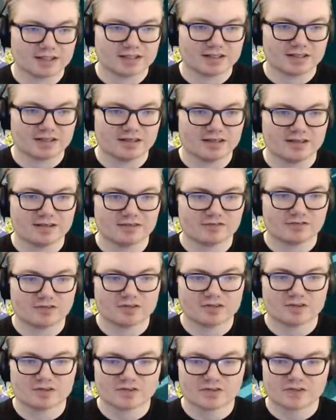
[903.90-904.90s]
the area
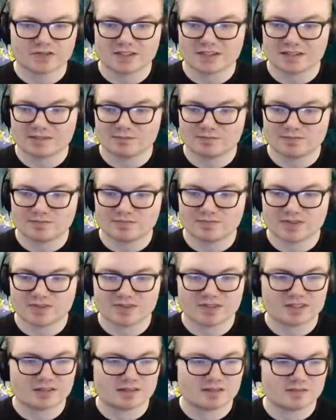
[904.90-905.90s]
first. It's,
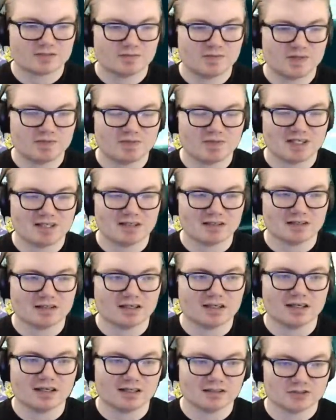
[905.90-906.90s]
it's, it's me being
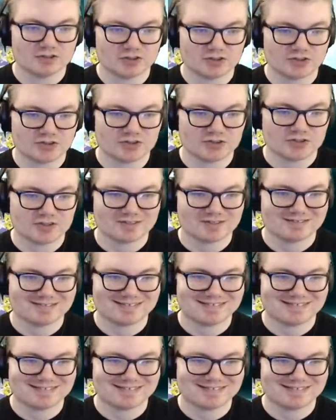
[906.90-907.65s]
cautious.